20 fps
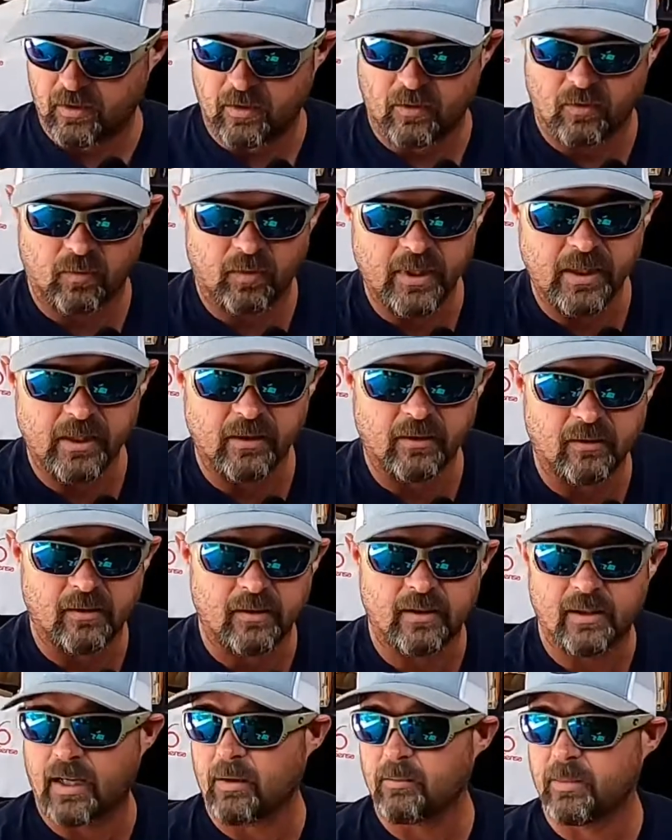The
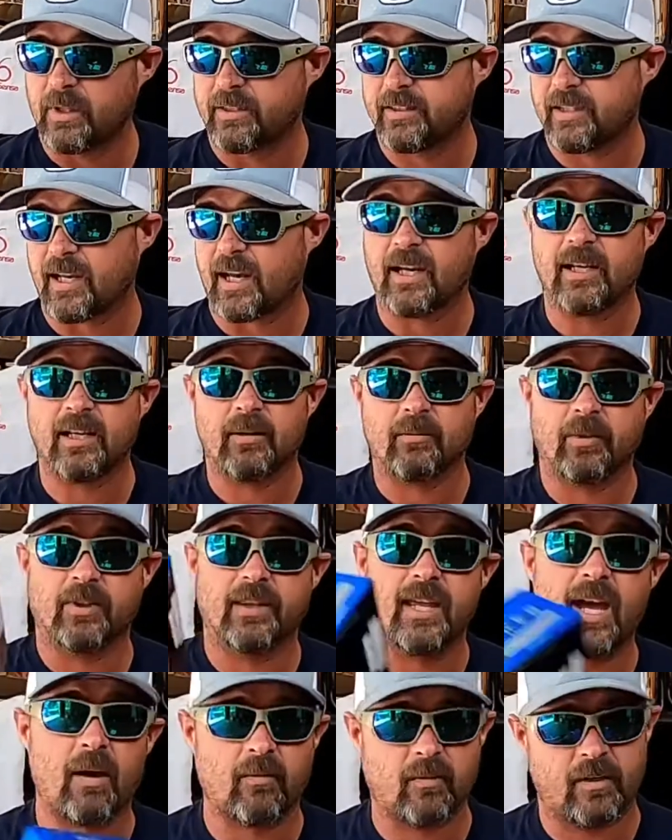reel I'm gonna tie up with
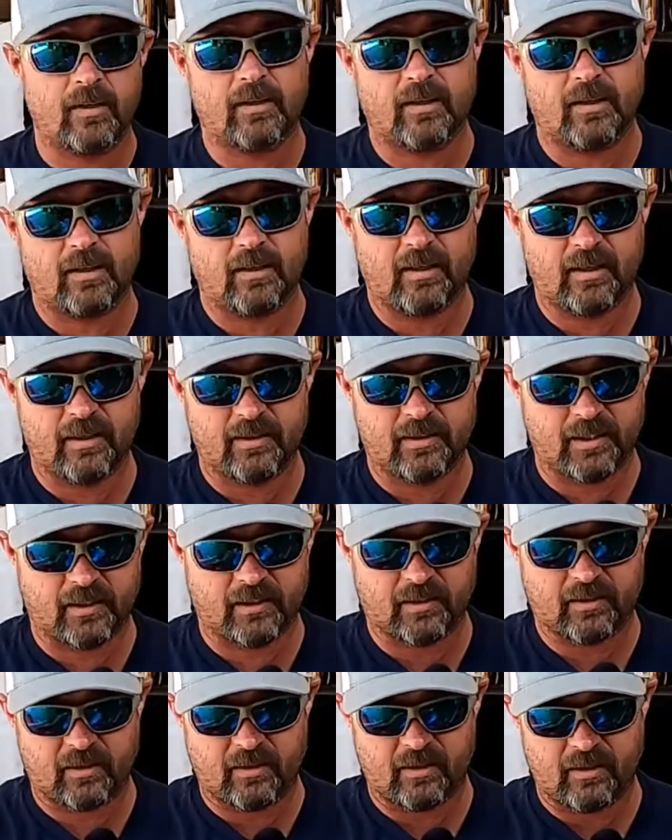that one is
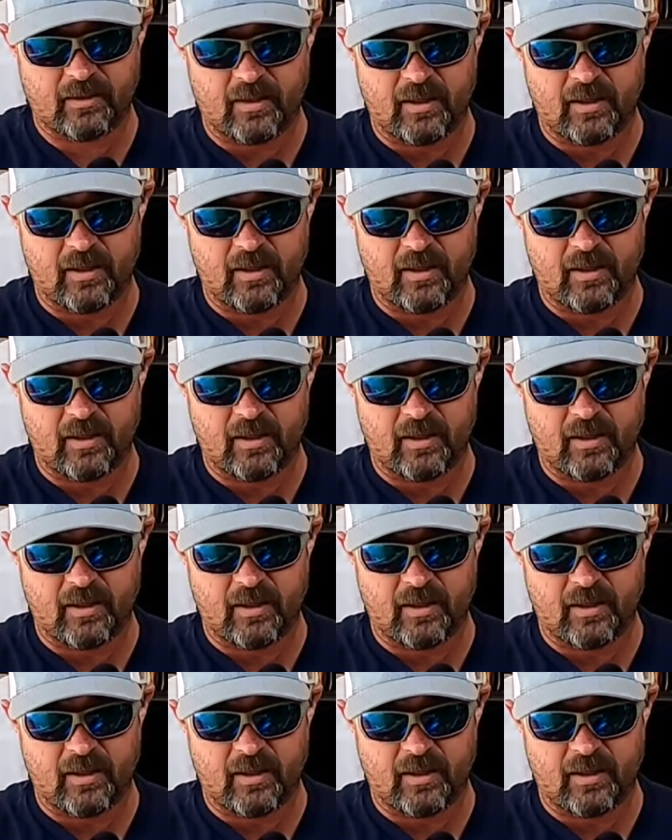this